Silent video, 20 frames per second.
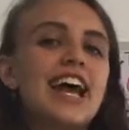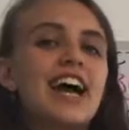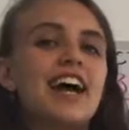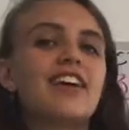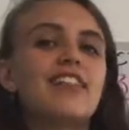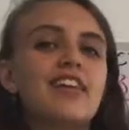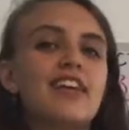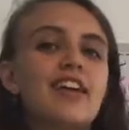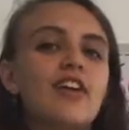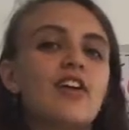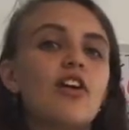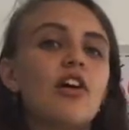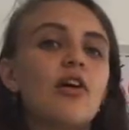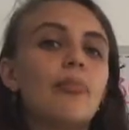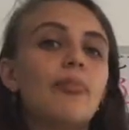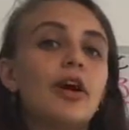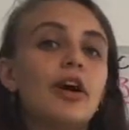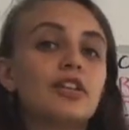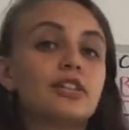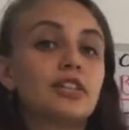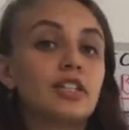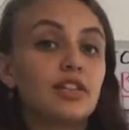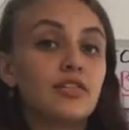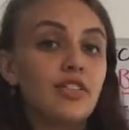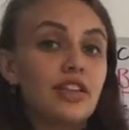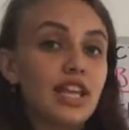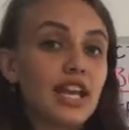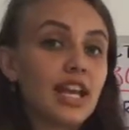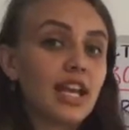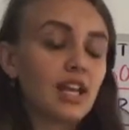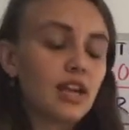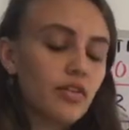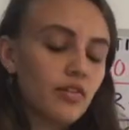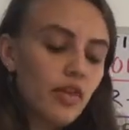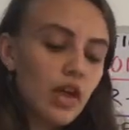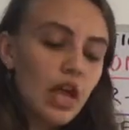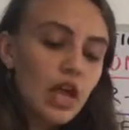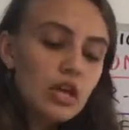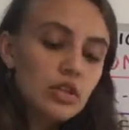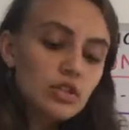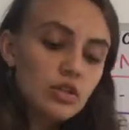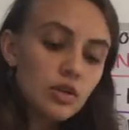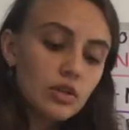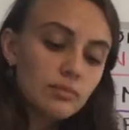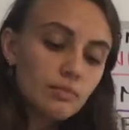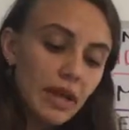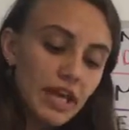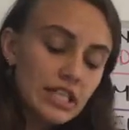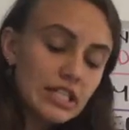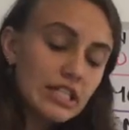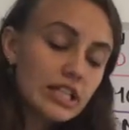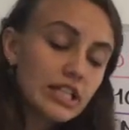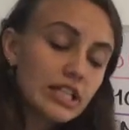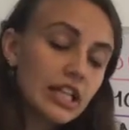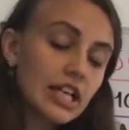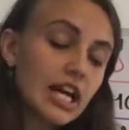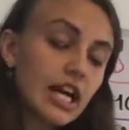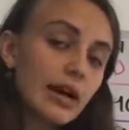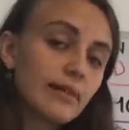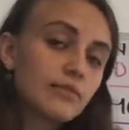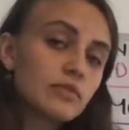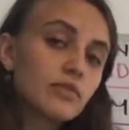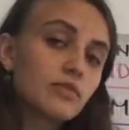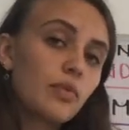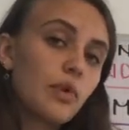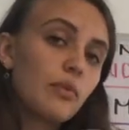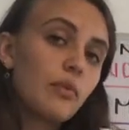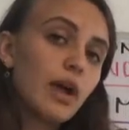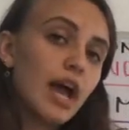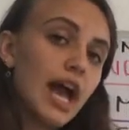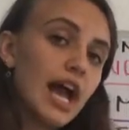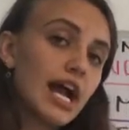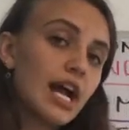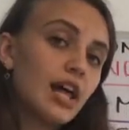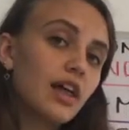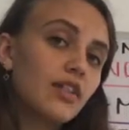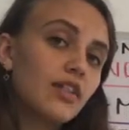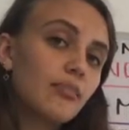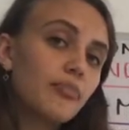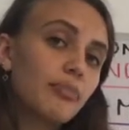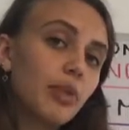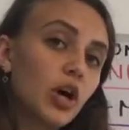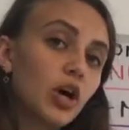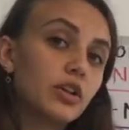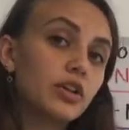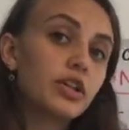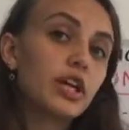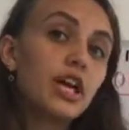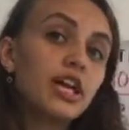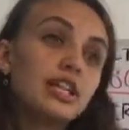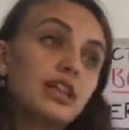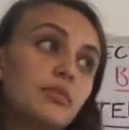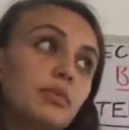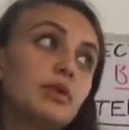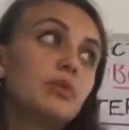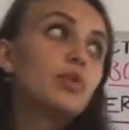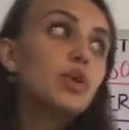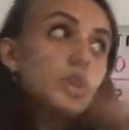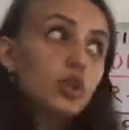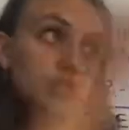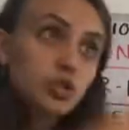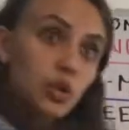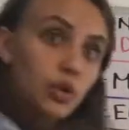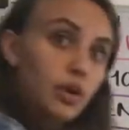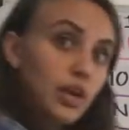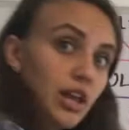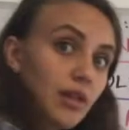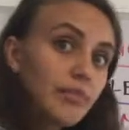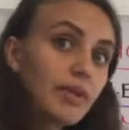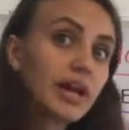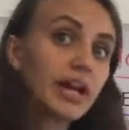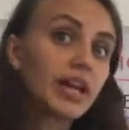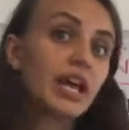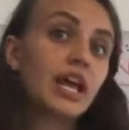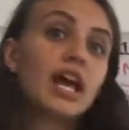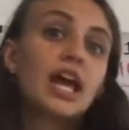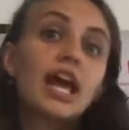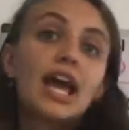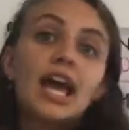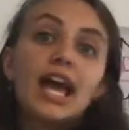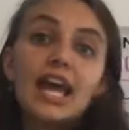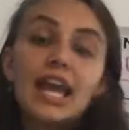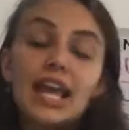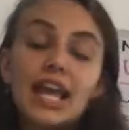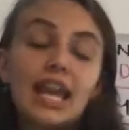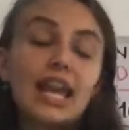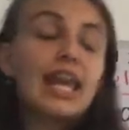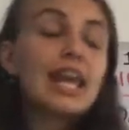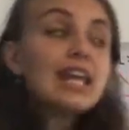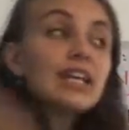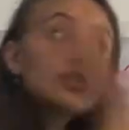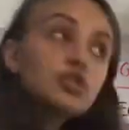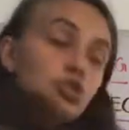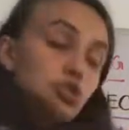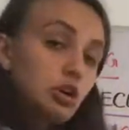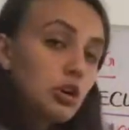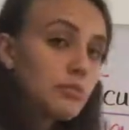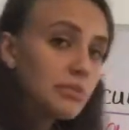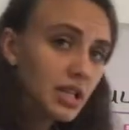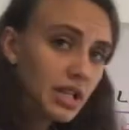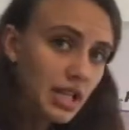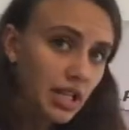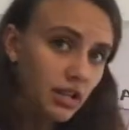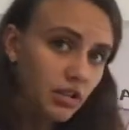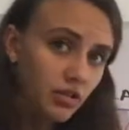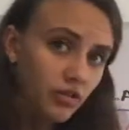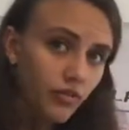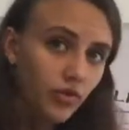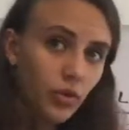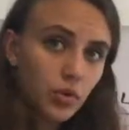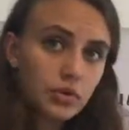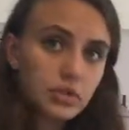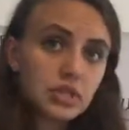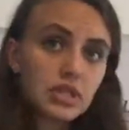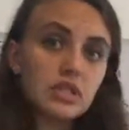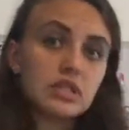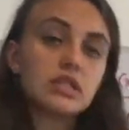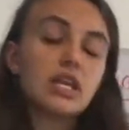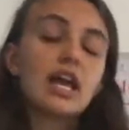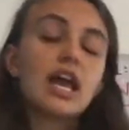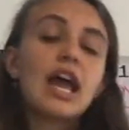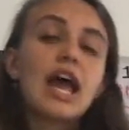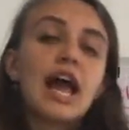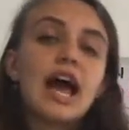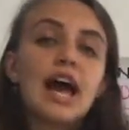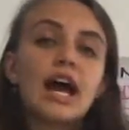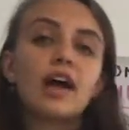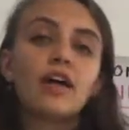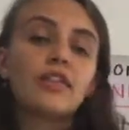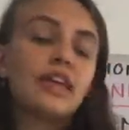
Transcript: how they are positive and negative. So it basically comes from how the bond that we were talking about in intramolecular forces, how